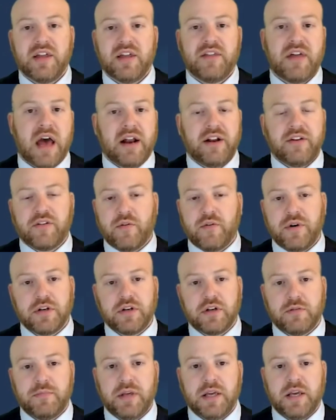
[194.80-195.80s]
that is going
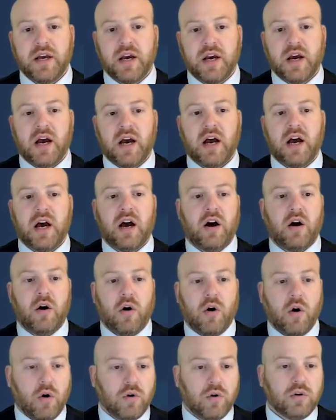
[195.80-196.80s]
to be uh,
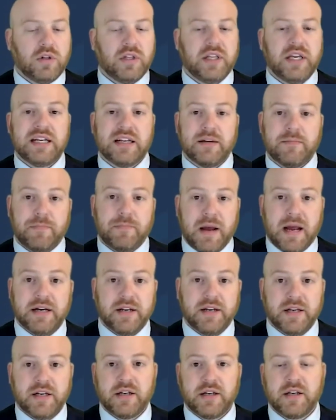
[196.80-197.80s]
wholly
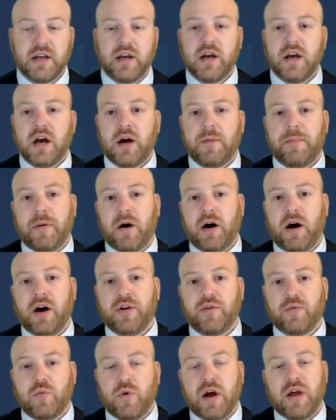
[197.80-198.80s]
dependent
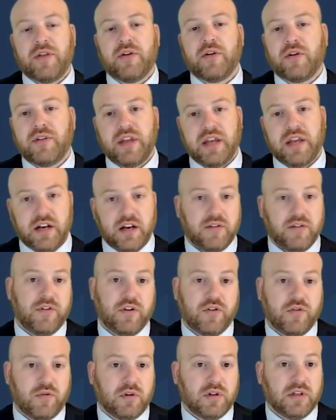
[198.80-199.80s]
upon whether the
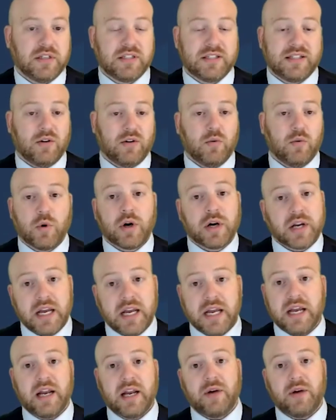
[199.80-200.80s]
individual is still
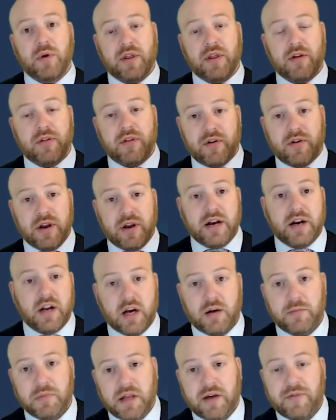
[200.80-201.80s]
working and whether their
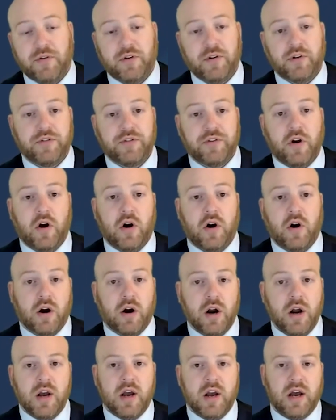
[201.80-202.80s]
income levels
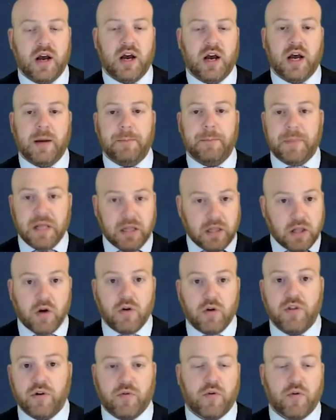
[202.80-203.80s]
are uh,
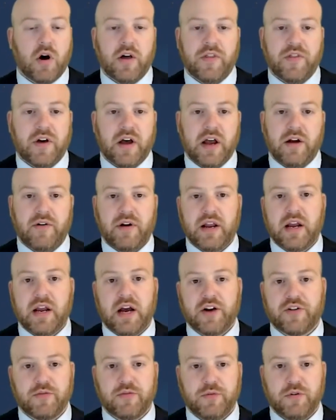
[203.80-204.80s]
below the Roth I R A
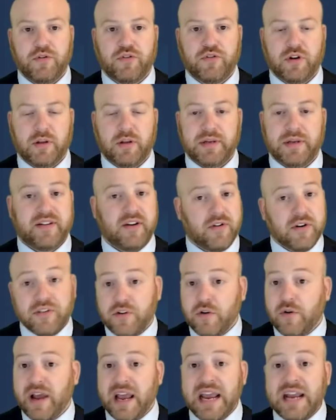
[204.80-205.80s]
contribution limits. There is
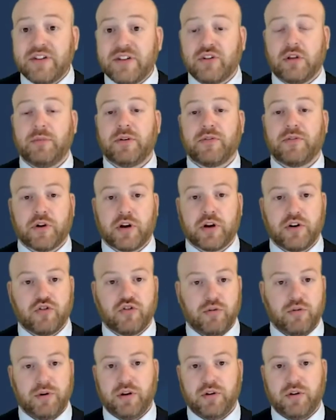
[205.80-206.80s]
no age limit for
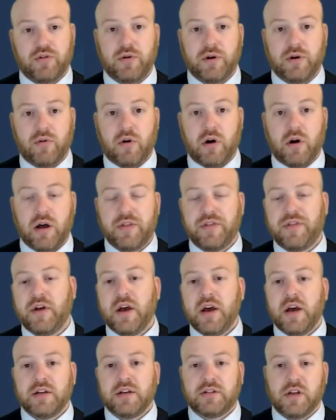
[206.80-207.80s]
contributing to a Roth,
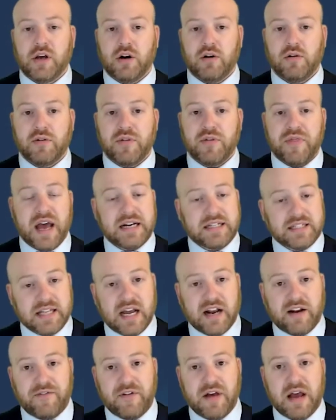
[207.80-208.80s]
so that's
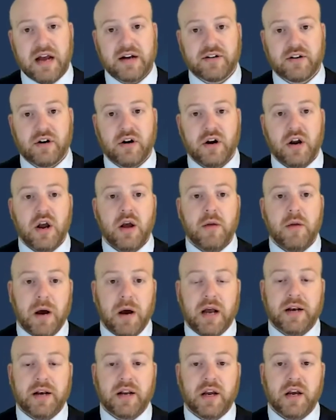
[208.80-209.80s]
not a factor.
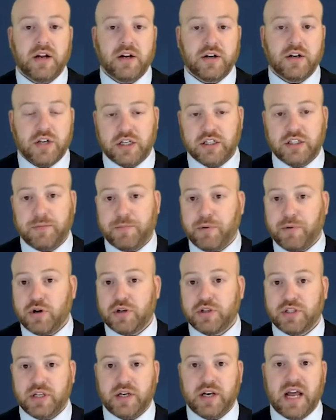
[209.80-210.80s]
But does the
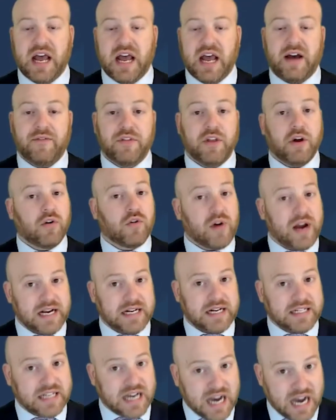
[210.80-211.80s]
person have the
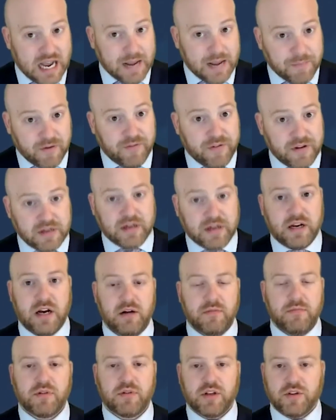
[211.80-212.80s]
right type of
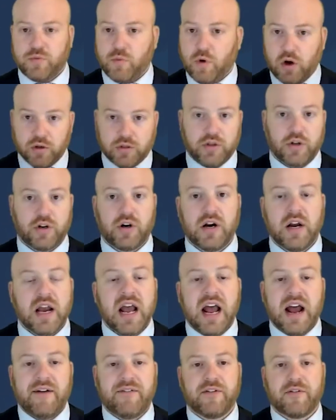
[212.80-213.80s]
income? Does Walter
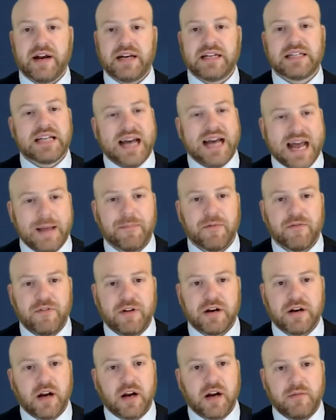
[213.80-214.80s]
have the right type of
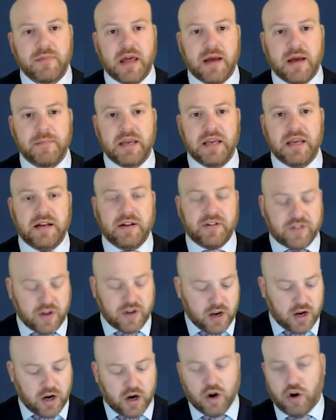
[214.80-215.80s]
income? That means
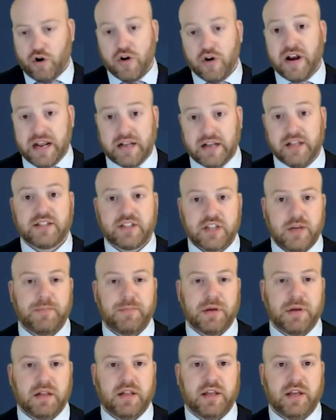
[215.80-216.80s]
earnings
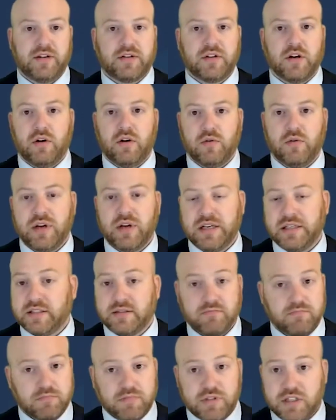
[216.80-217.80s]
typically. So
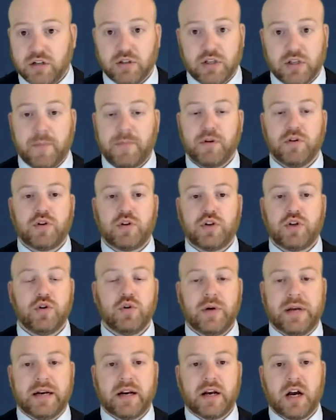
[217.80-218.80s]
is still W
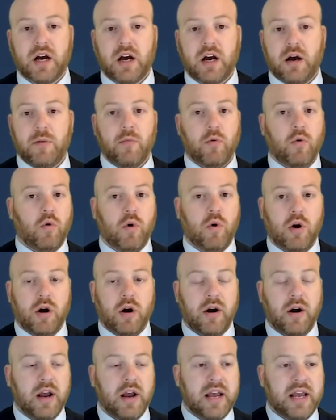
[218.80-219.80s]
two income,
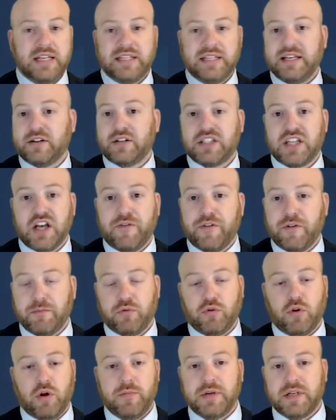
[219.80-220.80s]
or is there
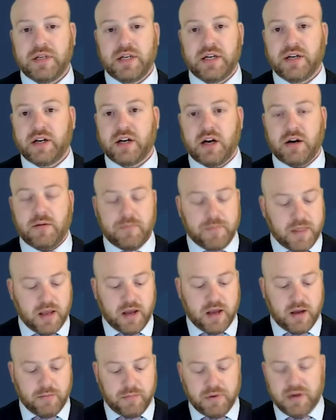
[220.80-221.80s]
self-employment income,
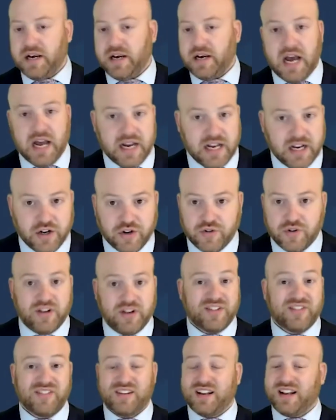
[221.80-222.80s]
but not
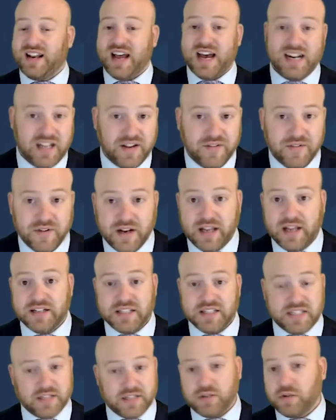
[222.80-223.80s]
interest, not
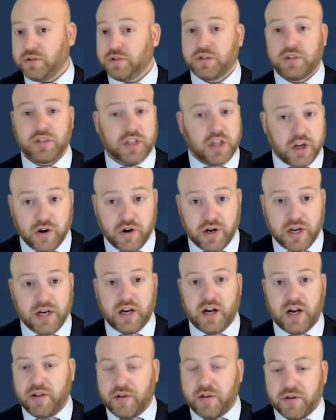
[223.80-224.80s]
dividends, not Social Security?
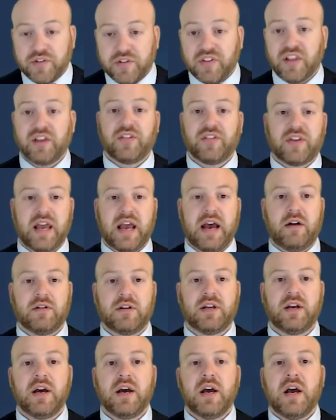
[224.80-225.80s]
None of those things count.